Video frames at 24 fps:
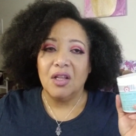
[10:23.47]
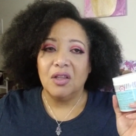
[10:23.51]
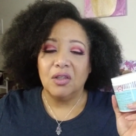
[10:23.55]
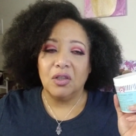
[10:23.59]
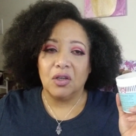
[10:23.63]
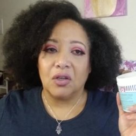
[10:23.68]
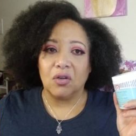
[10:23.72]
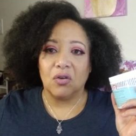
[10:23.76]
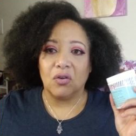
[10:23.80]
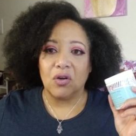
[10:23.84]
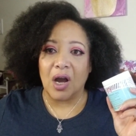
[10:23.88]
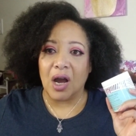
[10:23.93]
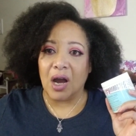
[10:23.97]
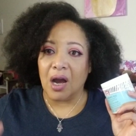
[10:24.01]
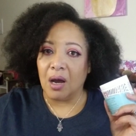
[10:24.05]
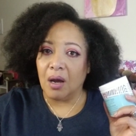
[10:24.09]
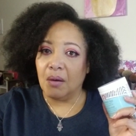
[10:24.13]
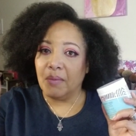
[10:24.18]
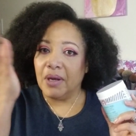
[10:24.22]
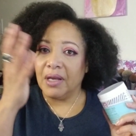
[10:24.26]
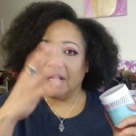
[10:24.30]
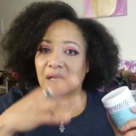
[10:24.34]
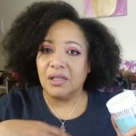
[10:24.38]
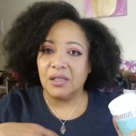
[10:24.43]
little,
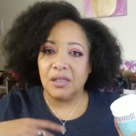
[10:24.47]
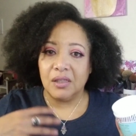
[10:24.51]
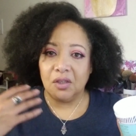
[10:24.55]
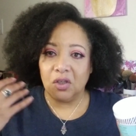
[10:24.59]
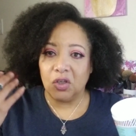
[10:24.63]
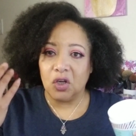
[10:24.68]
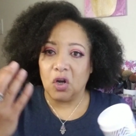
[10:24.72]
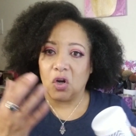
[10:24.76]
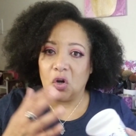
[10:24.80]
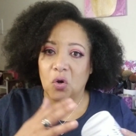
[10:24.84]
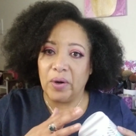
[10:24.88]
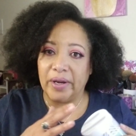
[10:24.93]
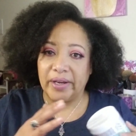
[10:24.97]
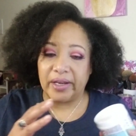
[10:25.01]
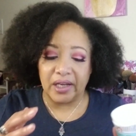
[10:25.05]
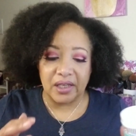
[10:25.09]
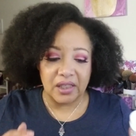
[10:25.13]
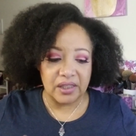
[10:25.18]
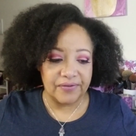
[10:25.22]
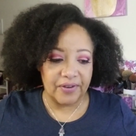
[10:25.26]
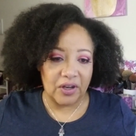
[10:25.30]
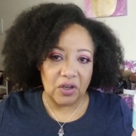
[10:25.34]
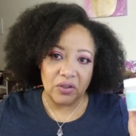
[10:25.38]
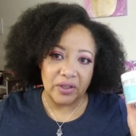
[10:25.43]
um, you know, quick
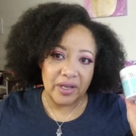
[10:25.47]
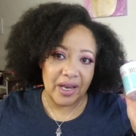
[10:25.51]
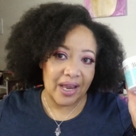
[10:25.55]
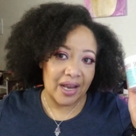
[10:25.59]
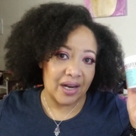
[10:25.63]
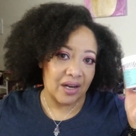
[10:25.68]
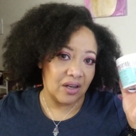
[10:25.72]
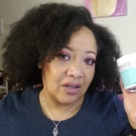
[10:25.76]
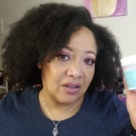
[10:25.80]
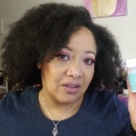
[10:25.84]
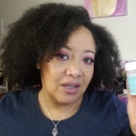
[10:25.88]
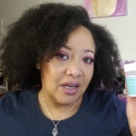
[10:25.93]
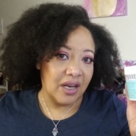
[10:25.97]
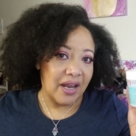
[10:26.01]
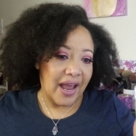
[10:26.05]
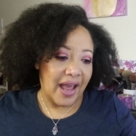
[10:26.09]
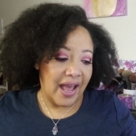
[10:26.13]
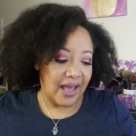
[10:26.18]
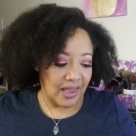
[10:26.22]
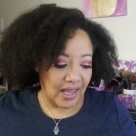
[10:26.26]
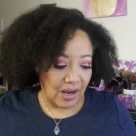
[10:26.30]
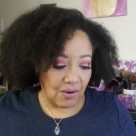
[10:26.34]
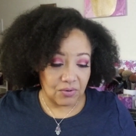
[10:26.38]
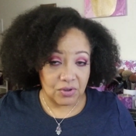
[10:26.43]
exfoliator
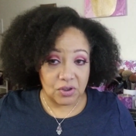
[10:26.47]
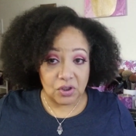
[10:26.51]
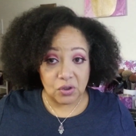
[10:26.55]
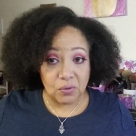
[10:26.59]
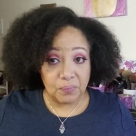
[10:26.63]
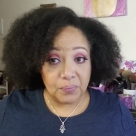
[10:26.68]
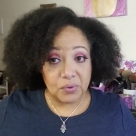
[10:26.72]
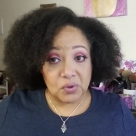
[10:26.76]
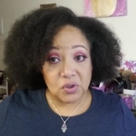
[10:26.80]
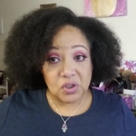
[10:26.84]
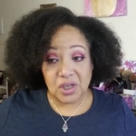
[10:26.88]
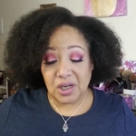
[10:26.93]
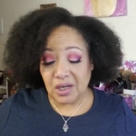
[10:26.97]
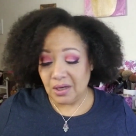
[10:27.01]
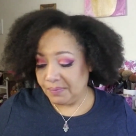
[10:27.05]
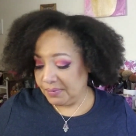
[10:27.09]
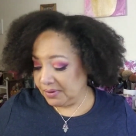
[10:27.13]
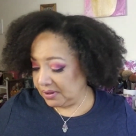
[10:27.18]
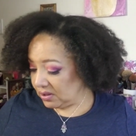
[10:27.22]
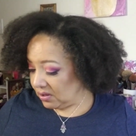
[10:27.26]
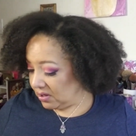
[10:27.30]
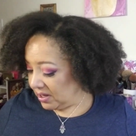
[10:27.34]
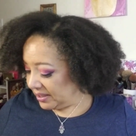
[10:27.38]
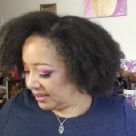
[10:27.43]
and they were super cheap.
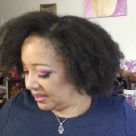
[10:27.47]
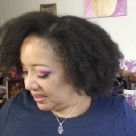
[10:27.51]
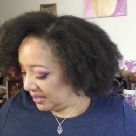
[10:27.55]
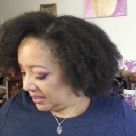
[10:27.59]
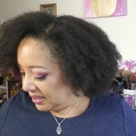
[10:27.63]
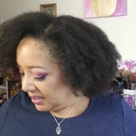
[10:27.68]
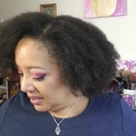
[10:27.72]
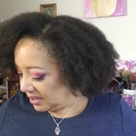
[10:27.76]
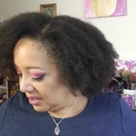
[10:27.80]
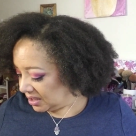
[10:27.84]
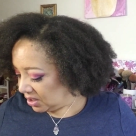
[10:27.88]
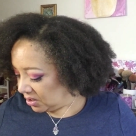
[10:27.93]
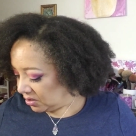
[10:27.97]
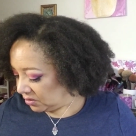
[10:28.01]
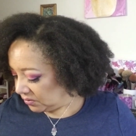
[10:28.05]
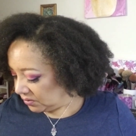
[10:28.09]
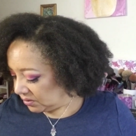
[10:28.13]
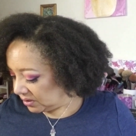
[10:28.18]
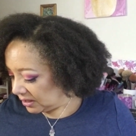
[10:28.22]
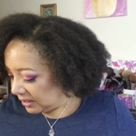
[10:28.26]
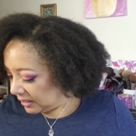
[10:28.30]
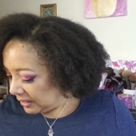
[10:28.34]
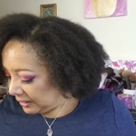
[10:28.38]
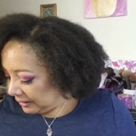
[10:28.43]
So I did get
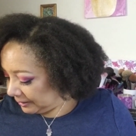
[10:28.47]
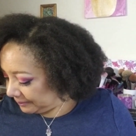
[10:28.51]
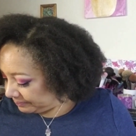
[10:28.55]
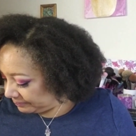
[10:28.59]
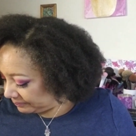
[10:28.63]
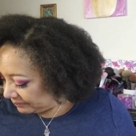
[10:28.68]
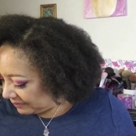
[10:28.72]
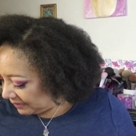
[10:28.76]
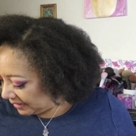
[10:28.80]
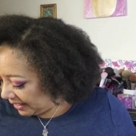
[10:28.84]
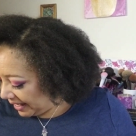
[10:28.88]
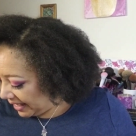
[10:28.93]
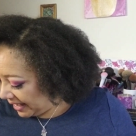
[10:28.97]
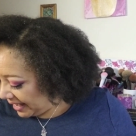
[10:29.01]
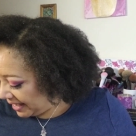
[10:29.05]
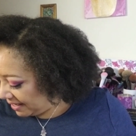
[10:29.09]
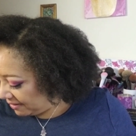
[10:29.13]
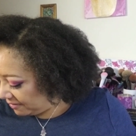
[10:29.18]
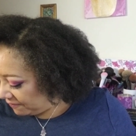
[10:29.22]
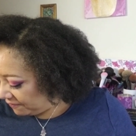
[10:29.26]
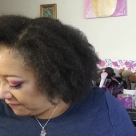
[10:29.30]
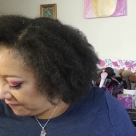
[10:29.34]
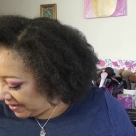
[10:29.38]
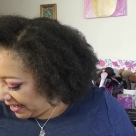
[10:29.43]
those.
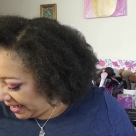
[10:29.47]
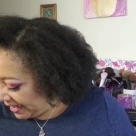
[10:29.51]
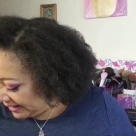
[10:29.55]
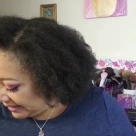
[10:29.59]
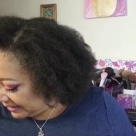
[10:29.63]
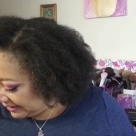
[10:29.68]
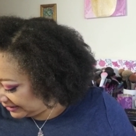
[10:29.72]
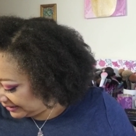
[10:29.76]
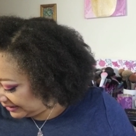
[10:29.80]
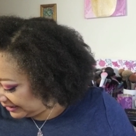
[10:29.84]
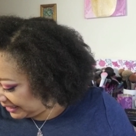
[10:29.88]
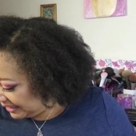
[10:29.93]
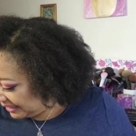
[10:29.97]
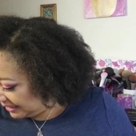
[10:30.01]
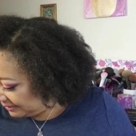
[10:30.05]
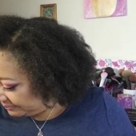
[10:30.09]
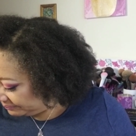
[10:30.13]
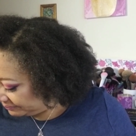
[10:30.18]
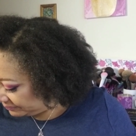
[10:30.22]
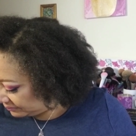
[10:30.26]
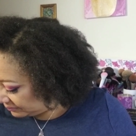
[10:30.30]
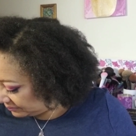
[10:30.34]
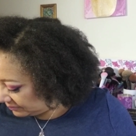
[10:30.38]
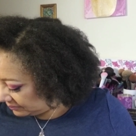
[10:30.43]
And finally,
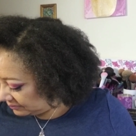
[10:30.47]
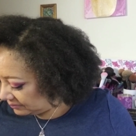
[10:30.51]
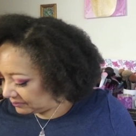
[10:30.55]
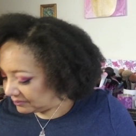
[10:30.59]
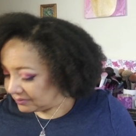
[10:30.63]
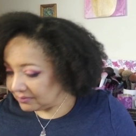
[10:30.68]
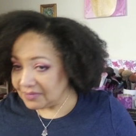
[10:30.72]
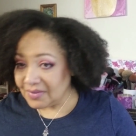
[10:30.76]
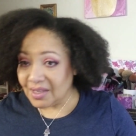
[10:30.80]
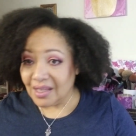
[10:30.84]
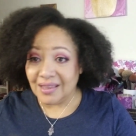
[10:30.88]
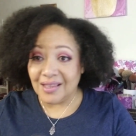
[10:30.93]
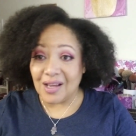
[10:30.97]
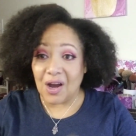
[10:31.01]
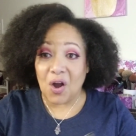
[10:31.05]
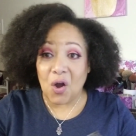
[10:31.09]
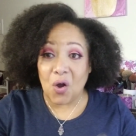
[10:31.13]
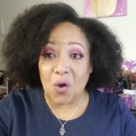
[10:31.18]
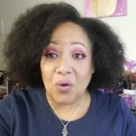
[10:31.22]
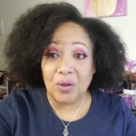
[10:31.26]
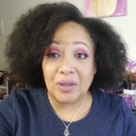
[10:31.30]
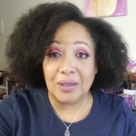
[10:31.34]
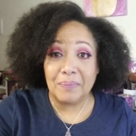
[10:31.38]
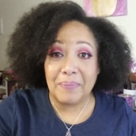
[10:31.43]
the
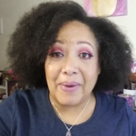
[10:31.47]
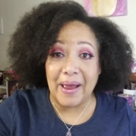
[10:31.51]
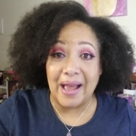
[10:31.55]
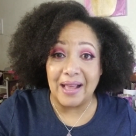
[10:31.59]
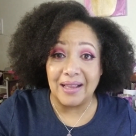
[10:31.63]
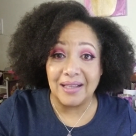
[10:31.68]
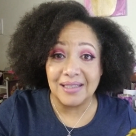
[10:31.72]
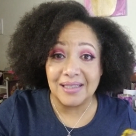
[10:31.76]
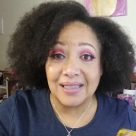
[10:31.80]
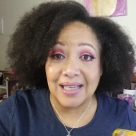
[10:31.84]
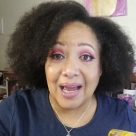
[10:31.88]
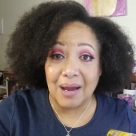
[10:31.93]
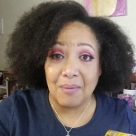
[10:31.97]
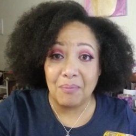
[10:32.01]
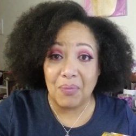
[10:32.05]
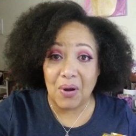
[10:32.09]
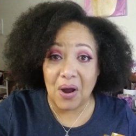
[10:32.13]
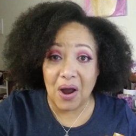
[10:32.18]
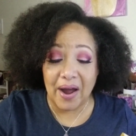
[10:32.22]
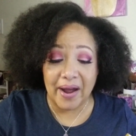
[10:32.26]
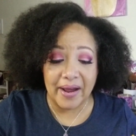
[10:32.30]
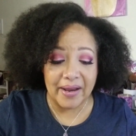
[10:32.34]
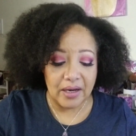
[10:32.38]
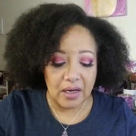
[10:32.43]
only palettes I
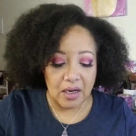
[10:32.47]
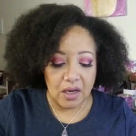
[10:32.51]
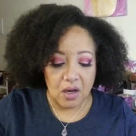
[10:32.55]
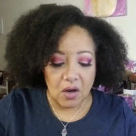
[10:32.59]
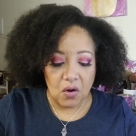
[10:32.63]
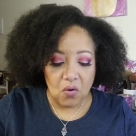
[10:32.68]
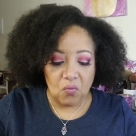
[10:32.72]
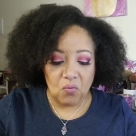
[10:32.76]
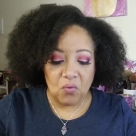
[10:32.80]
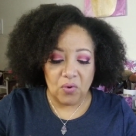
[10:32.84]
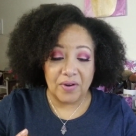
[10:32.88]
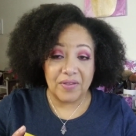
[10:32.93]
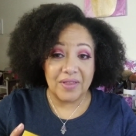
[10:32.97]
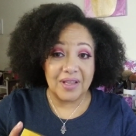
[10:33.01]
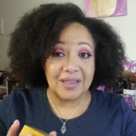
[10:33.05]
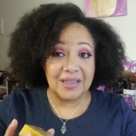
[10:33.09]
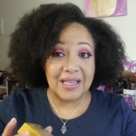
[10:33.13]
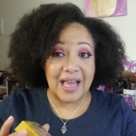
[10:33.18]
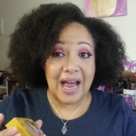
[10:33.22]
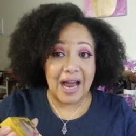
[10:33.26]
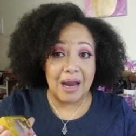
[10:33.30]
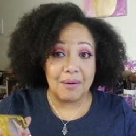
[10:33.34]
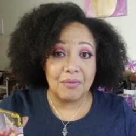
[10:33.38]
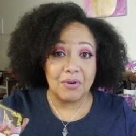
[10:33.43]
bought were the
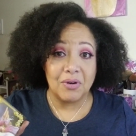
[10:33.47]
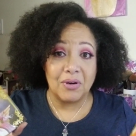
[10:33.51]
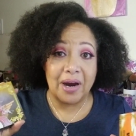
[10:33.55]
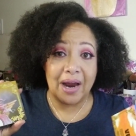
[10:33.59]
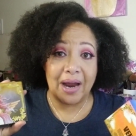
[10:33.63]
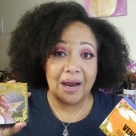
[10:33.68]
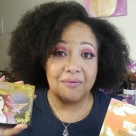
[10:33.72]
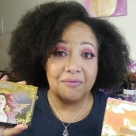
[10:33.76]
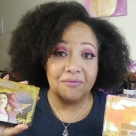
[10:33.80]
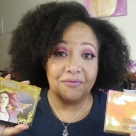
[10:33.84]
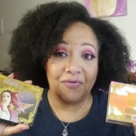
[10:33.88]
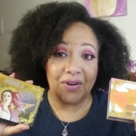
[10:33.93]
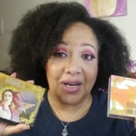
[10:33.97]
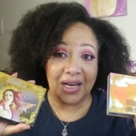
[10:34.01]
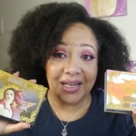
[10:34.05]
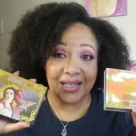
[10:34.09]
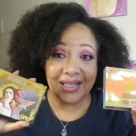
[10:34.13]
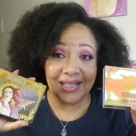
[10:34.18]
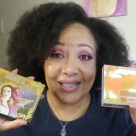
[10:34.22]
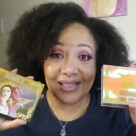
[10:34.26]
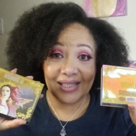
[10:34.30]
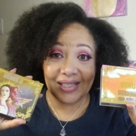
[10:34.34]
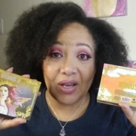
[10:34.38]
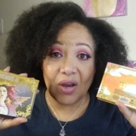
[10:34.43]
Lime Crime
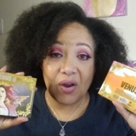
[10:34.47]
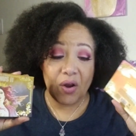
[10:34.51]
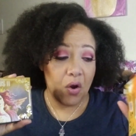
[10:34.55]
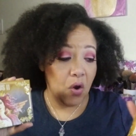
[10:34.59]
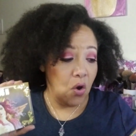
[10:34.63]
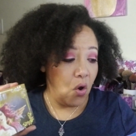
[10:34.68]
Venus